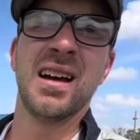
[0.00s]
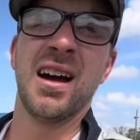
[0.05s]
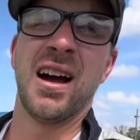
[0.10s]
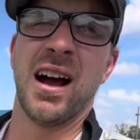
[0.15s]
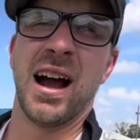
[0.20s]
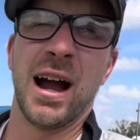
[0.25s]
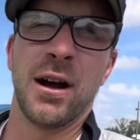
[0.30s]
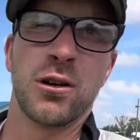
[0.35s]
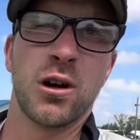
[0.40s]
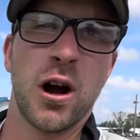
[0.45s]

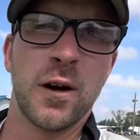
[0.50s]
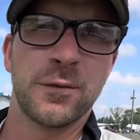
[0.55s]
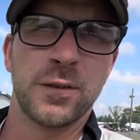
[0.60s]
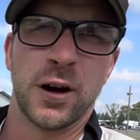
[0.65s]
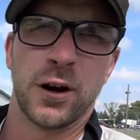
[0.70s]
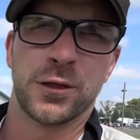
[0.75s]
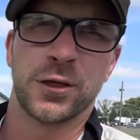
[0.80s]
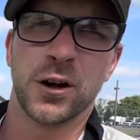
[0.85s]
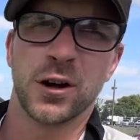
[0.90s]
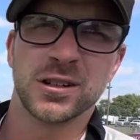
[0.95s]
All right, we're going for
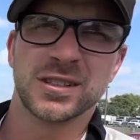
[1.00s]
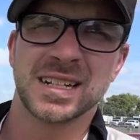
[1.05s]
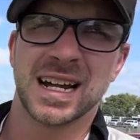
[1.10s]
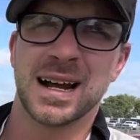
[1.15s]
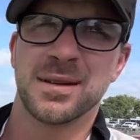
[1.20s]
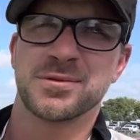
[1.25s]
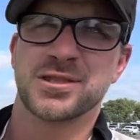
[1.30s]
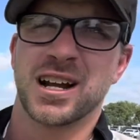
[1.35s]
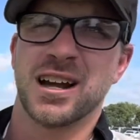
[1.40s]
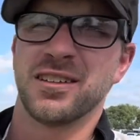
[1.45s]
our third
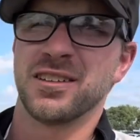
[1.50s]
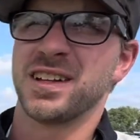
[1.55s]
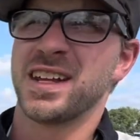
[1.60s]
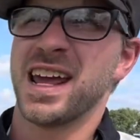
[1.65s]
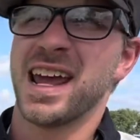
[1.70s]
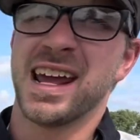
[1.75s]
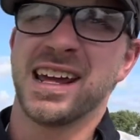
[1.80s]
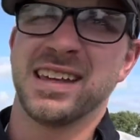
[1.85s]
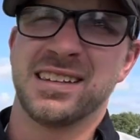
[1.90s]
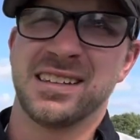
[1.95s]
time trial of the
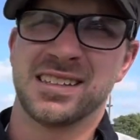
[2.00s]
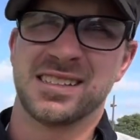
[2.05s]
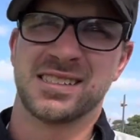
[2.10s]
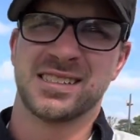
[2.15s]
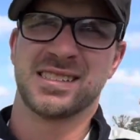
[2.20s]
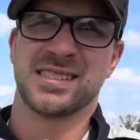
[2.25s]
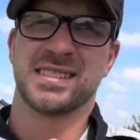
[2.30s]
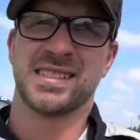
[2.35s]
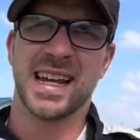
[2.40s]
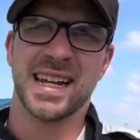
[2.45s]
day. This is
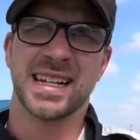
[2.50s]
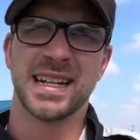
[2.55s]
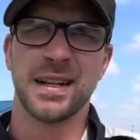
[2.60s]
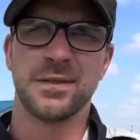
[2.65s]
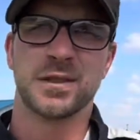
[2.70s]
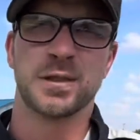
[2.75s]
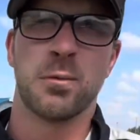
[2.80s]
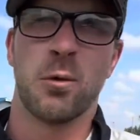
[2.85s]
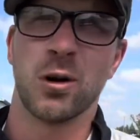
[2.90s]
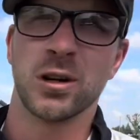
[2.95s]
the second of
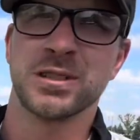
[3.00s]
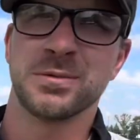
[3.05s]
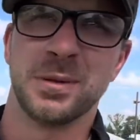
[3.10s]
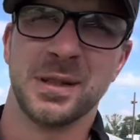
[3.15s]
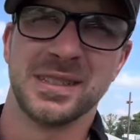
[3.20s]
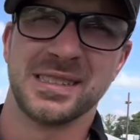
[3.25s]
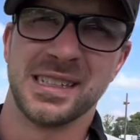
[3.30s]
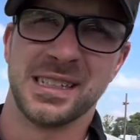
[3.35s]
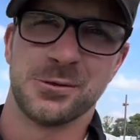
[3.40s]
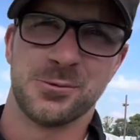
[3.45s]

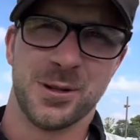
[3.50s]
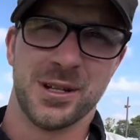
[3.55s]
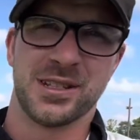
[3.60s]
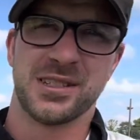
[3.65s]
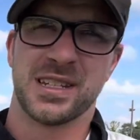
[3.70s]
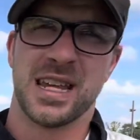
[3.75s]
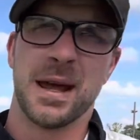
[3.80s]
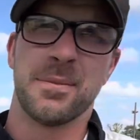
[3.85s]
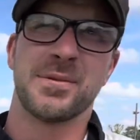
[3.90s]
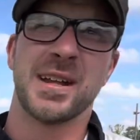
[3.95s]
Sportsman since we
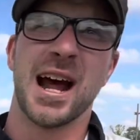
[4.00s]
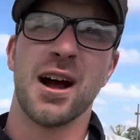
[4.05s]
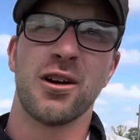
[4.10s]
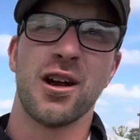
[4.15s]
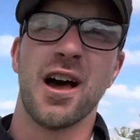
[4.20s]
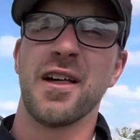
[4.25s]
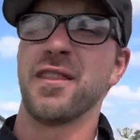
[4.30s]
skipped out on